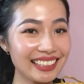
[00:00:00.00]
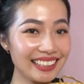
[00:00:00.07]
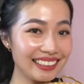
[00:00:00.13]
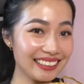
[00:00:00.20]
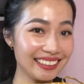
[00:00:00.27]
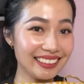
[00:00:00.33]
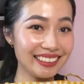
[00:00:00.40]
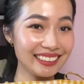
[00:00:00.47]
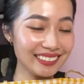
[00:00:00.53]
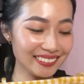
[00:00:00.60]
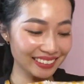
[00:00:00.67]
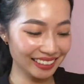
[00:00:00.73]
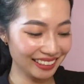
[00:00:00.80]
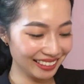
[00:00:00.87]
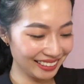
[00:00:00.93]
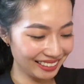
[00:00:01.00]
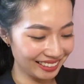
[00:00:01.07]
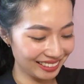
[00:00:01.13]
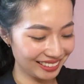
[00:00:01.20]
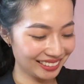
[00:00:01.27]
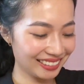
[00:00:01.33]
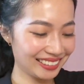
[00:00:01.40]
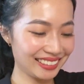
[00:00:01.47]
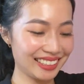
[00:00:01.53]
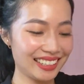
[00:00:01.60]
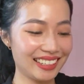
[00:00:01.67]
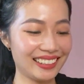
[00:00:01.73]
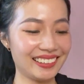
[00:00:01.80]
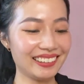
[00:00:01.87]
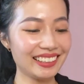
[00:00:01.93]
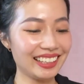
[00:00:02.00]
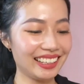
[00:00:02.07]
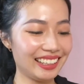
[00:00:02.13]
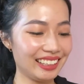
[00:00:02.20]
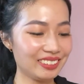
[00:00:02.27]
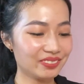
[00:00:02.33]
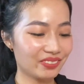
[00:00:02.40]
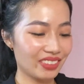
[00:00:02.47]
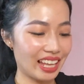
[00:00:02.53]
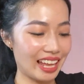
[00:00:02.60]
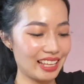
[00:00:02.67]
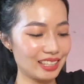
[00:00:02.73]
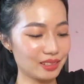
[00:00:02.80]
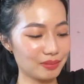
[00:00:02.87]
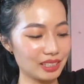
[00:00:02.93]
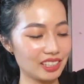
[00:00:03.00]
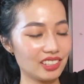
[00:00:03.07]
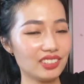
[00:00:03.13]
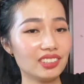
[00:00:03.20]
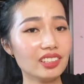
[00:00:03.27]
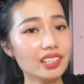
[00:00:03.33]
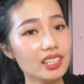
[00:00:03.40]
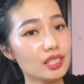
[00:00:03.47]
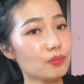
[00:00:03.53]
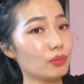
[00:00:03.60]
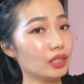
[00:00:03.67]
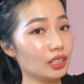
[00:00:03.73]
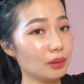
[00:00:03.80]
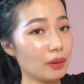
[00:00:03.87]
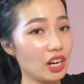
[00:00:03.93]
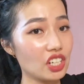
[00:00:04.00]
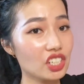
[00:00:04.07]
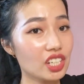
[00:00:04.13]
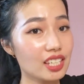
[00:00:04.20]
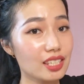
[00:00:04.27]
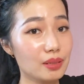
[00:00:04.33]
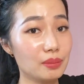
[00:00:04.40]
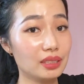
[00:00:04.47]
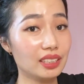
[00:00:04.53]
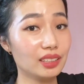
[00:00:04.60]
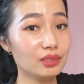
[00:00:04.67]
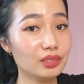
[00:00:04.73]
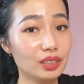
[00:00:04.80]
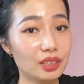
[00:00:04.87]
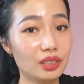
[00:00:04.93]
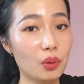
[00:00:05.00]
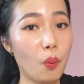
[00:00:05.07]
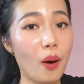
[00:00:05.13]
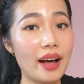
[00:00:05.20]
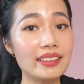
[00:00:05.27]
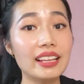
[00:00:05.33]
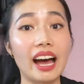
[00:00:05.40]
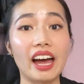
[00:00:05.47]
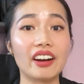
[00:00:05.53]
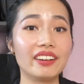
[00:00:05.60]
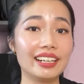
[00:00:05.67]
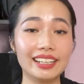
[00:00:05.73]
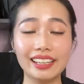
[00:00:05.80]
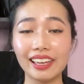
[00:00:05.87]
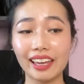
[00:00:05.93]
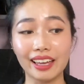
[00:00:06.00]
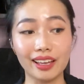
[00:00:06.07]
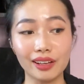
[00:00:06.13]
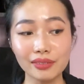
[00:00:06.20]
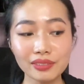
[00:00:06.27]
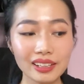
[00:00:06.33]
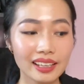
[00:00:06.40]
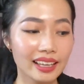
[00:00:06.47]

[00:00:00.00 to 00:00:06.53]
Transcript: I like this, so nice. Okay, and the material is pretty much similar to the one that I already have.